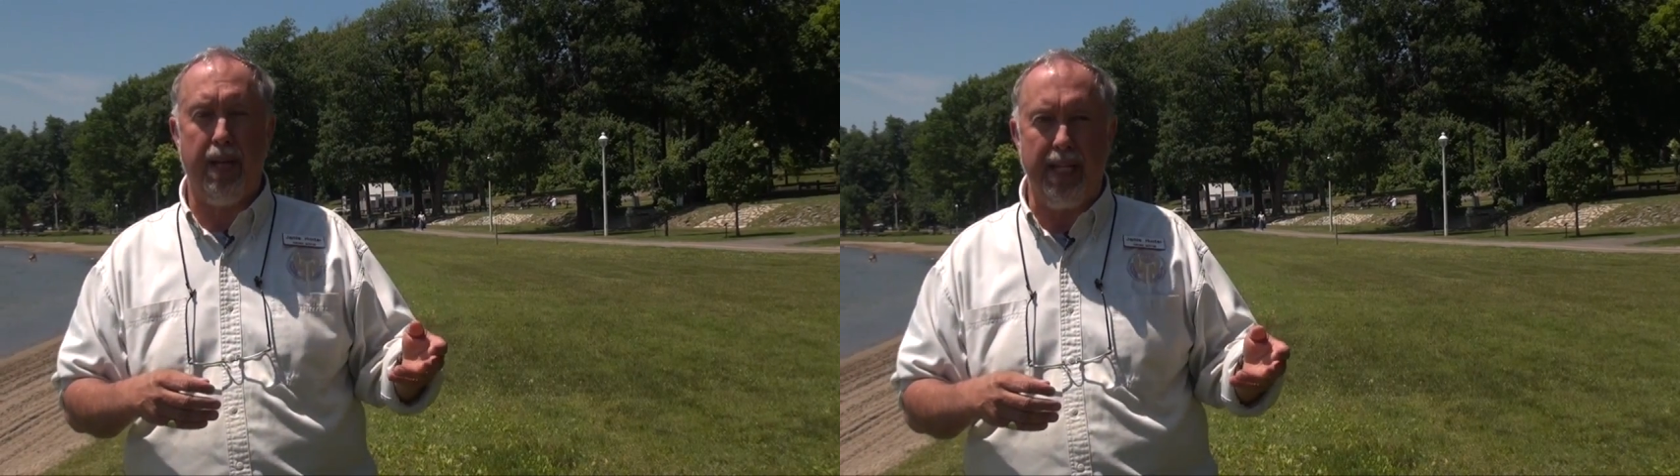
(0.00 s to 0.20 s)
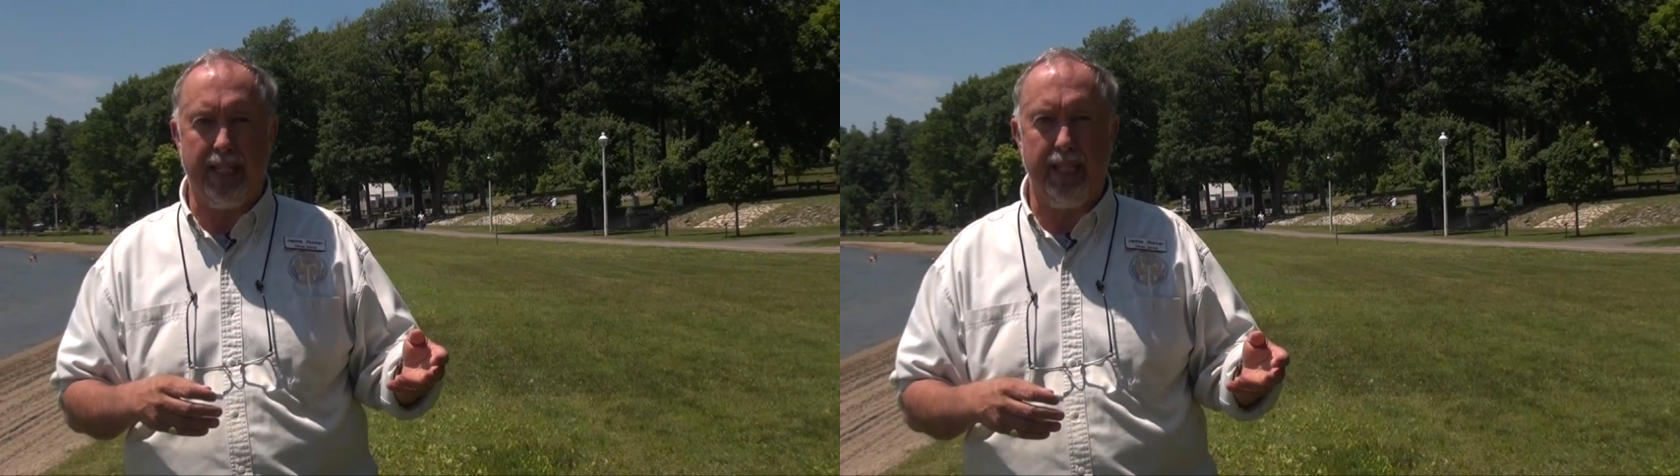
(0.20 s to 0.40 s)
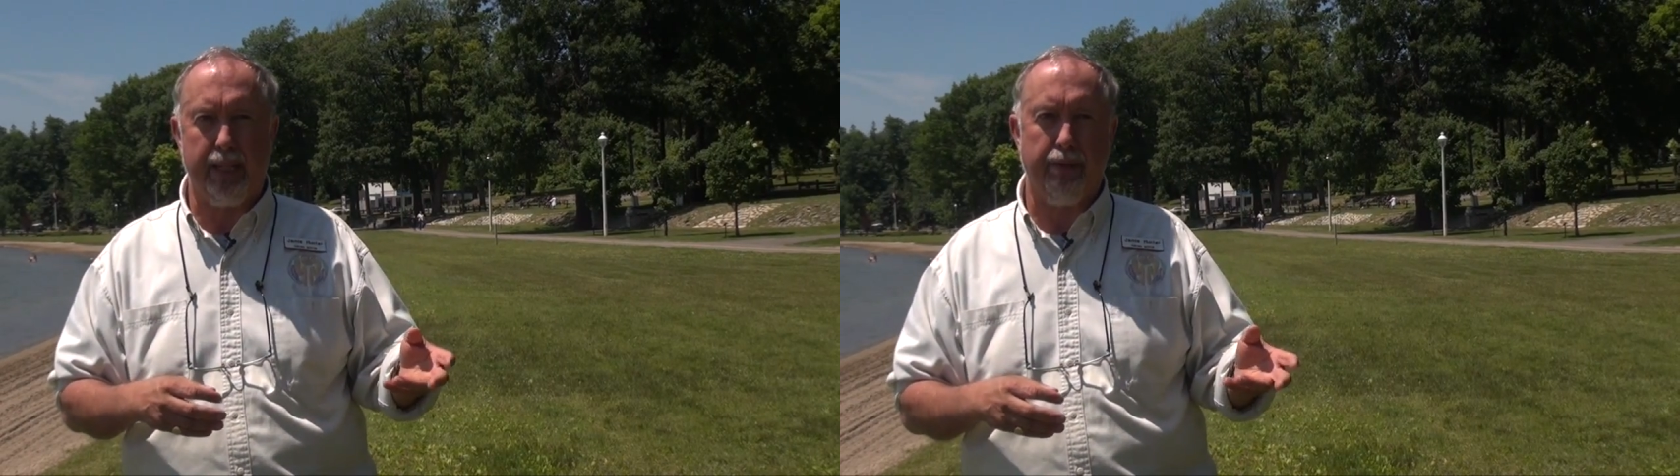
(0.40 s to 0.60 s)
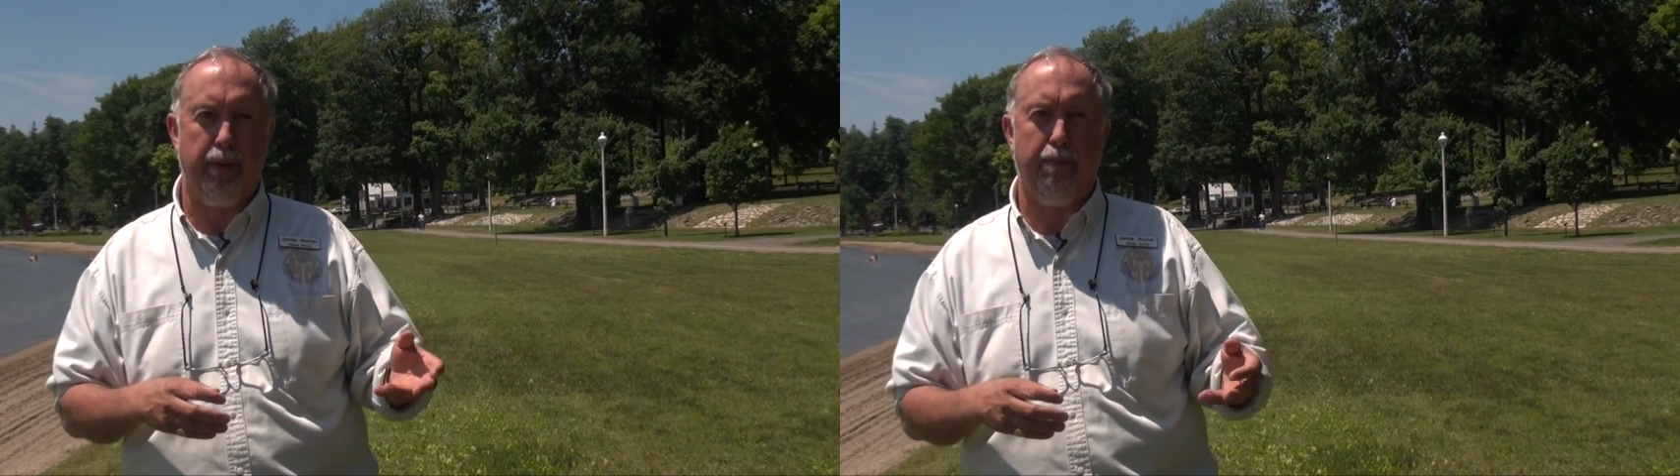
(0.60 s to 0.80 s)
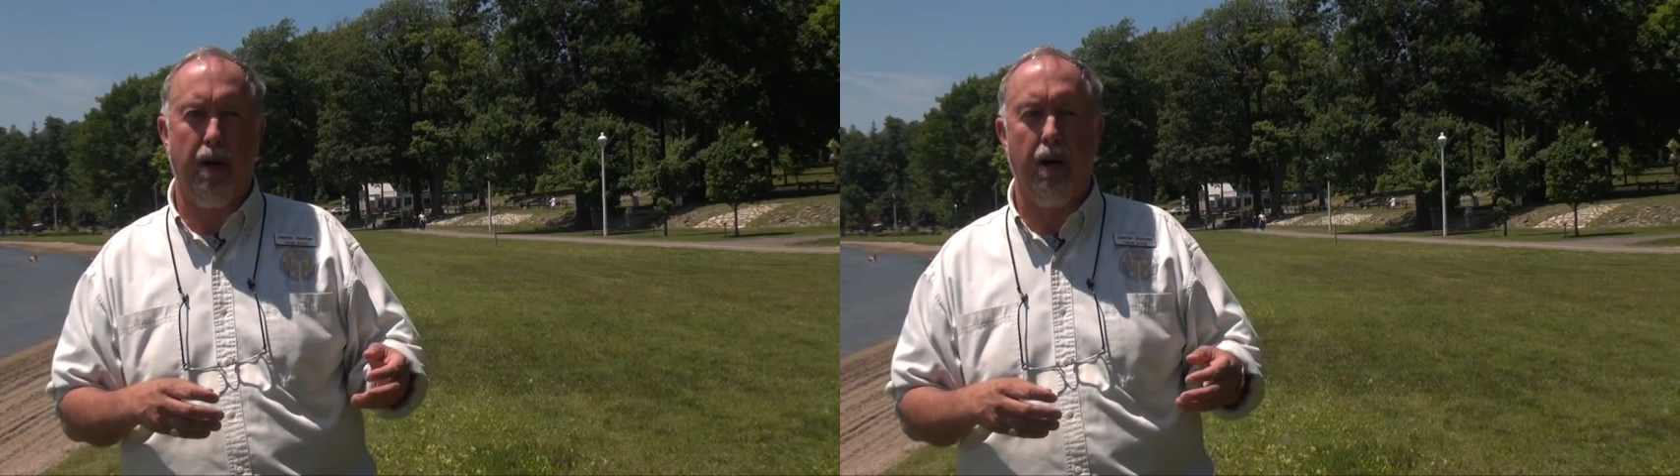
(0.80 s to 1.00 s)
pieces of
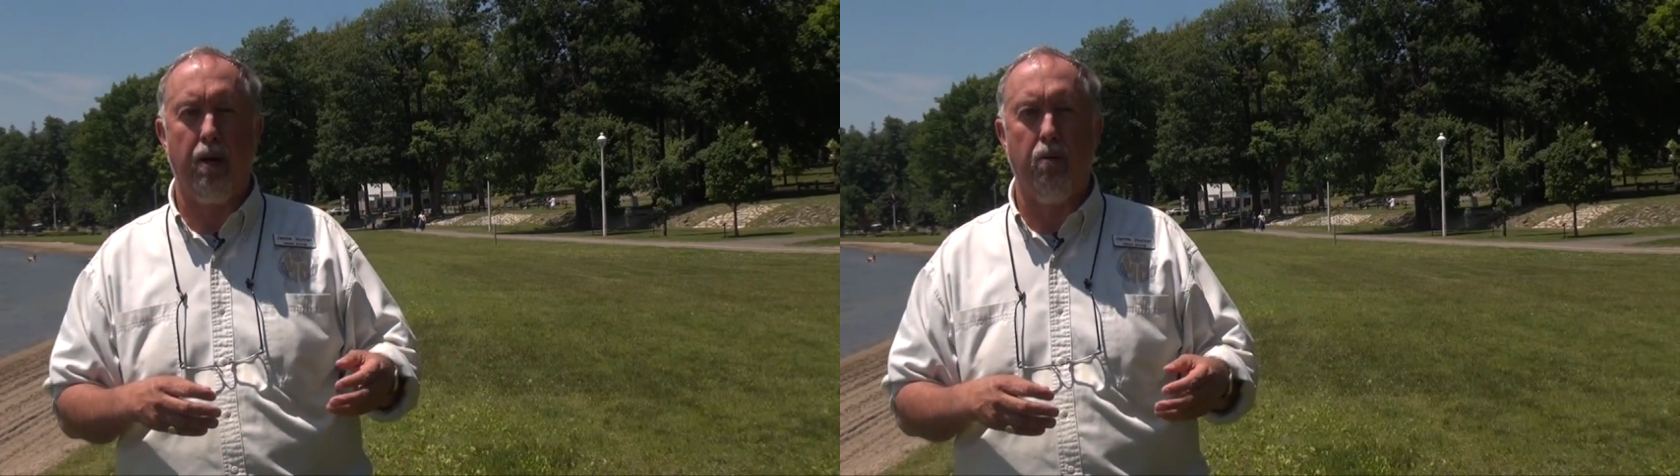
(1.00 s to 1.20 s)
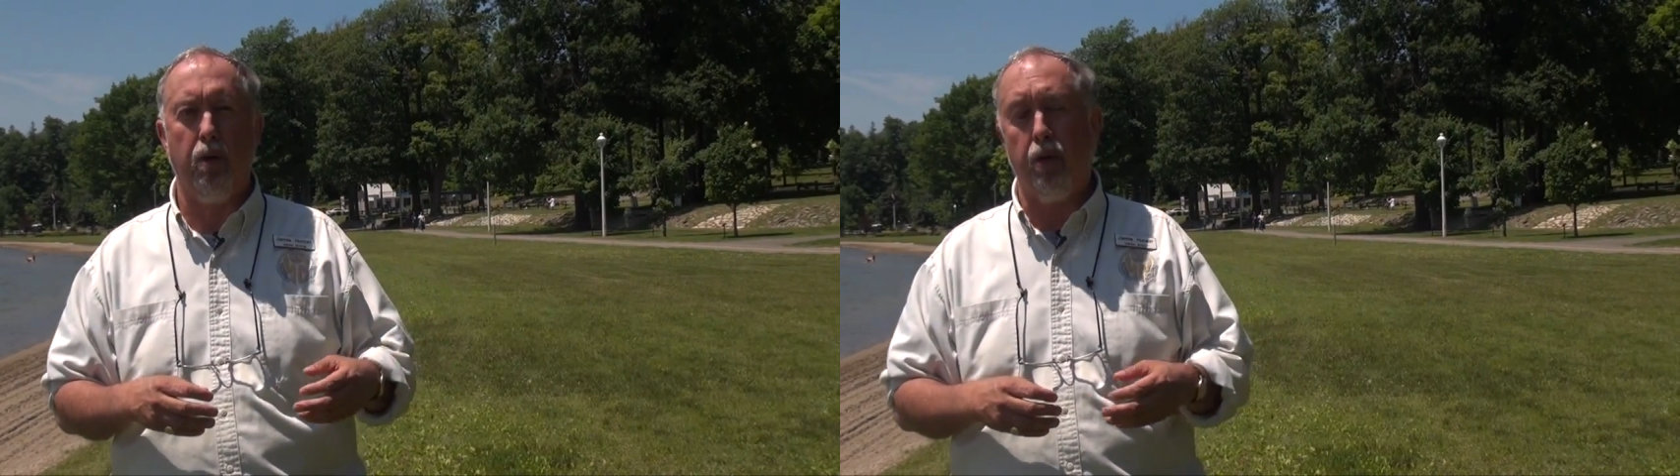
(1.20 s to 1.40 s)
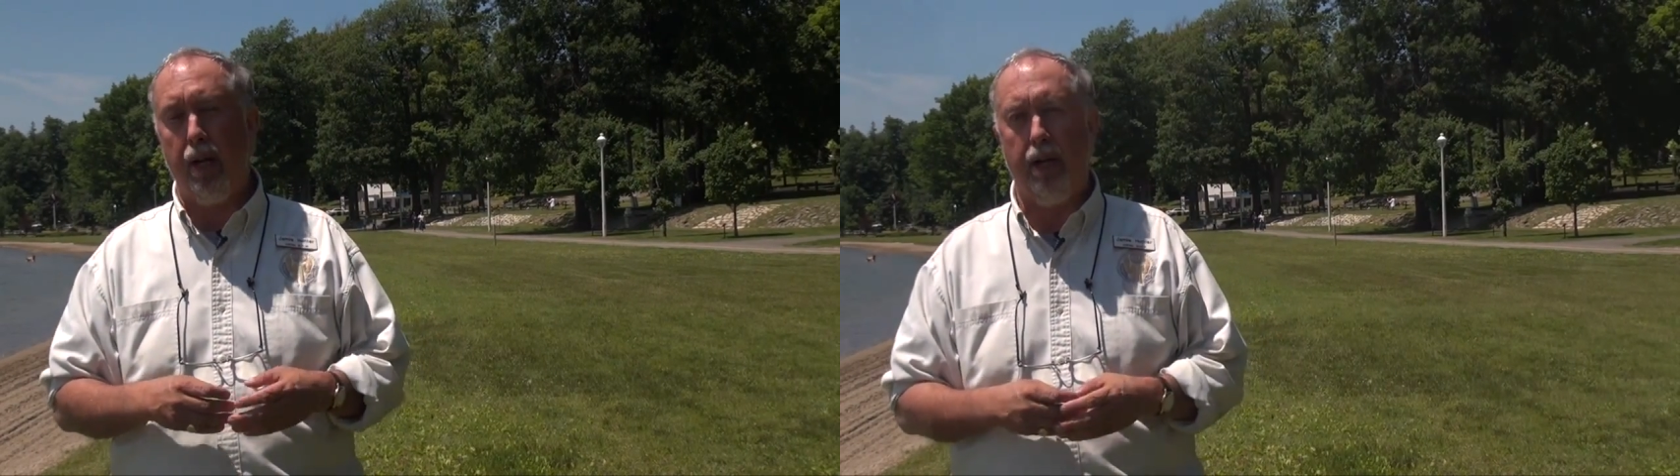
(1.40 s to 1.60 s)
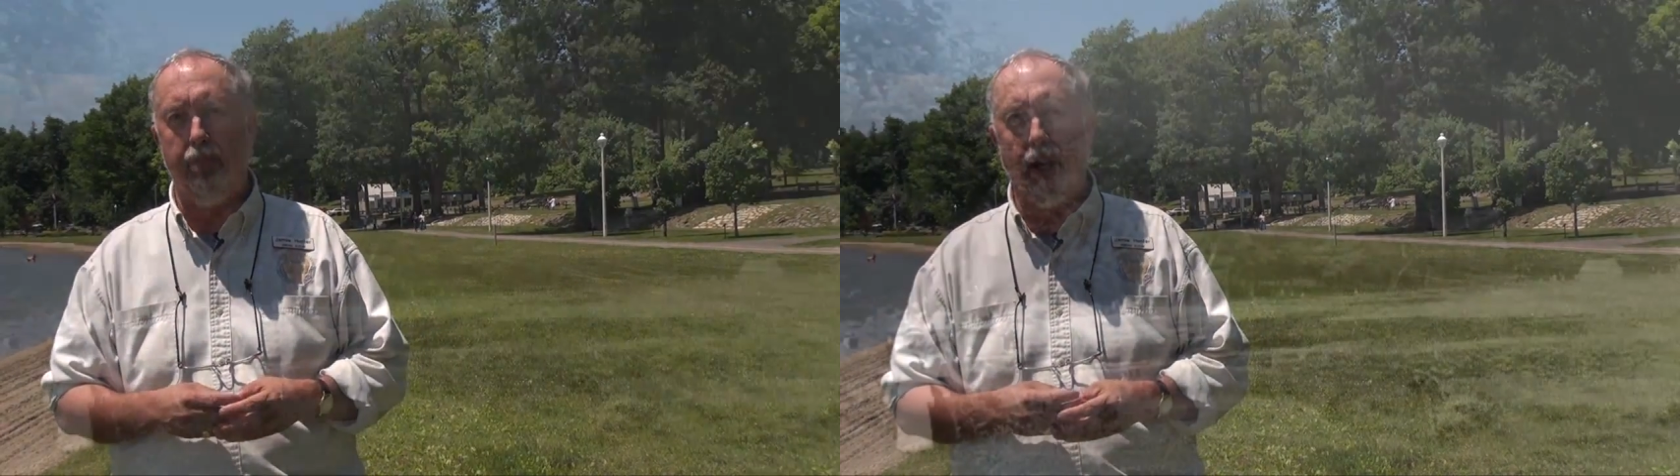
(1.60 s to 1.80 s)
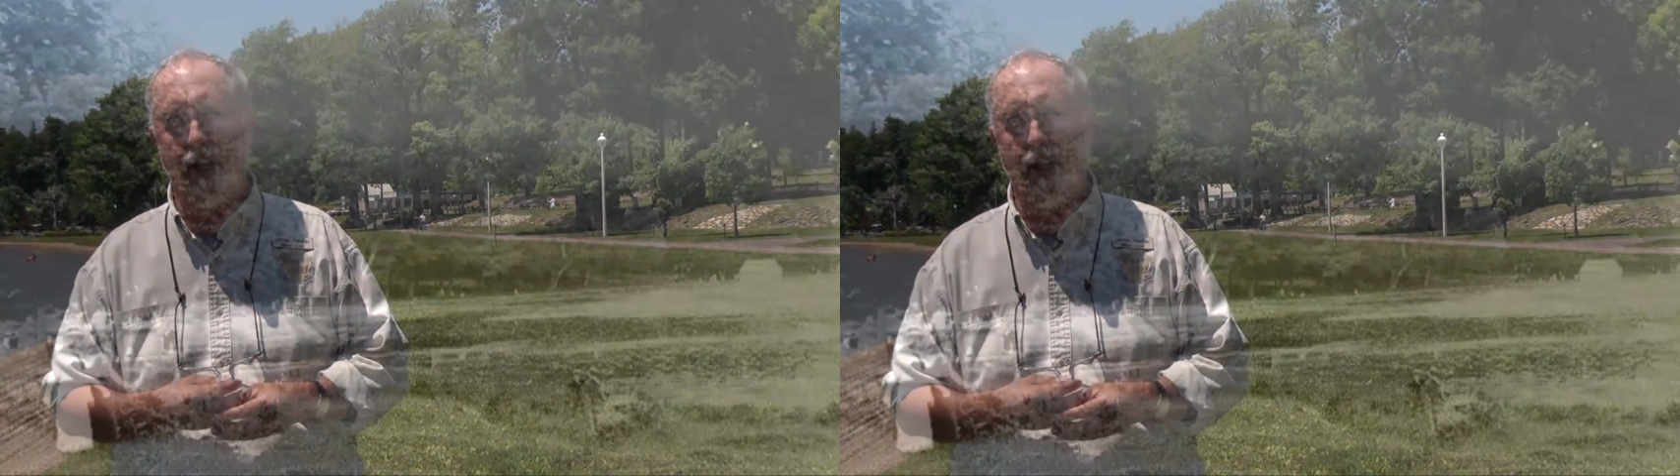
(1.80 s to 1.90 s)
the park were donated